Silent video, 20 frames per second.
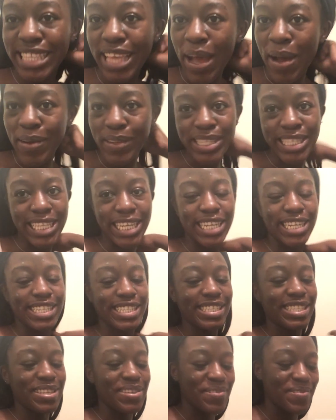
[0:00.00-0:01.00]
out
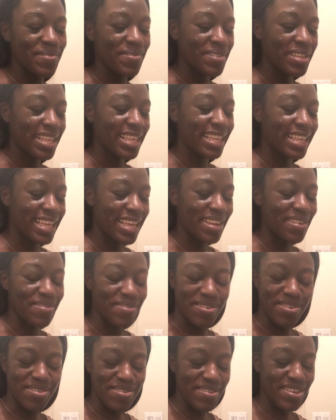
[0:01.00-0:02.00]
there. I
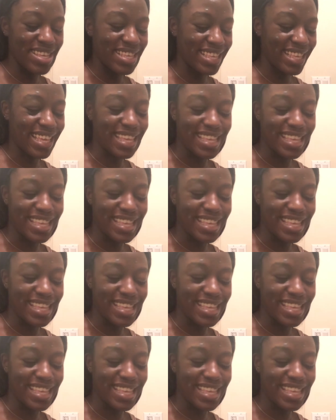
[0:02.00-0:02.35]
don't know.